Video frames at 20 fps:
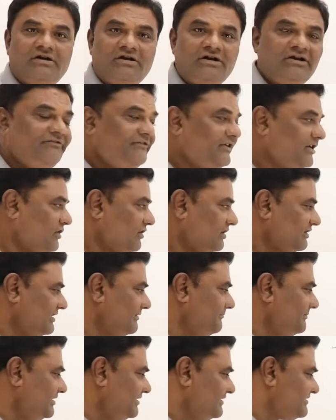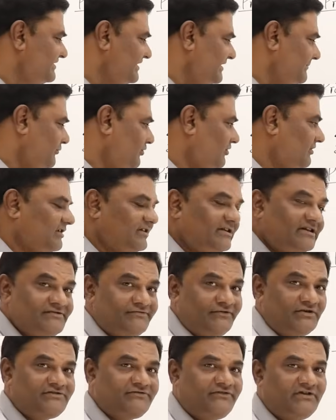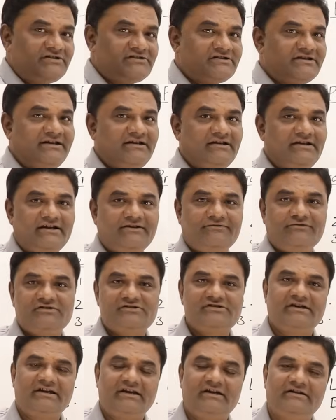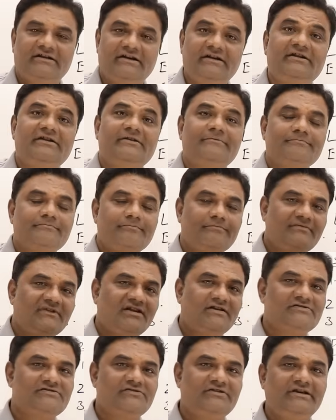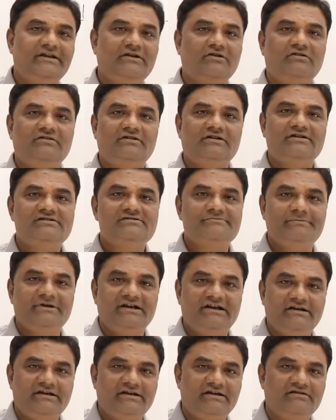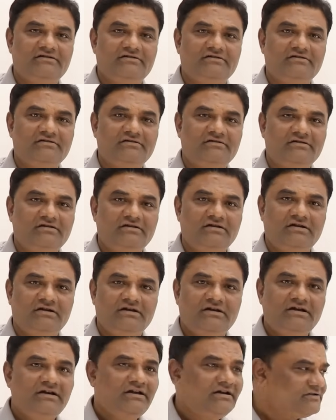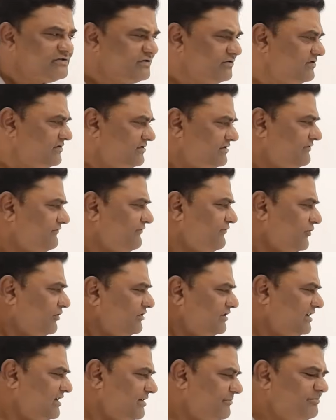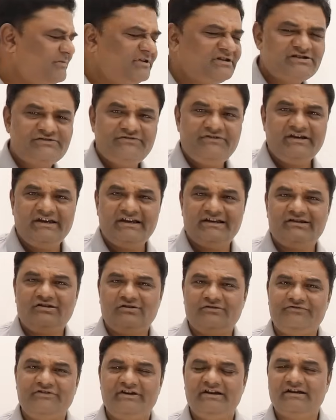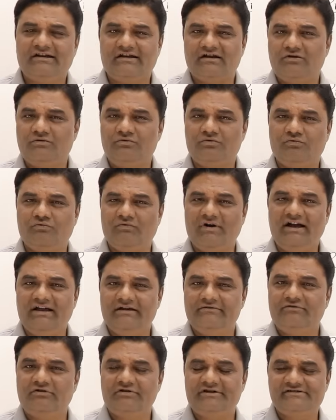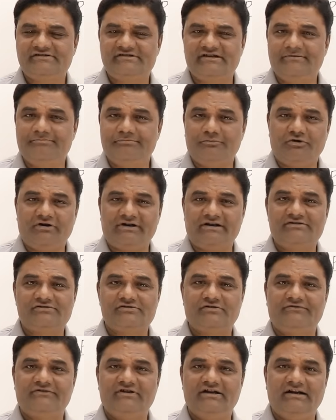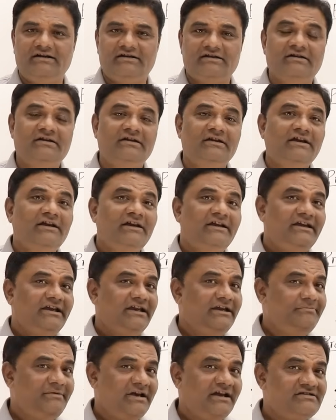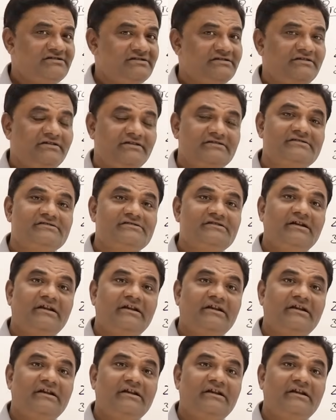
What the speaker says: we got them in the same order. This was first 8, that was second 8. So their order is maintained. So for the numbers, we cannot figure out why, what is the importance of that. Imagine this is the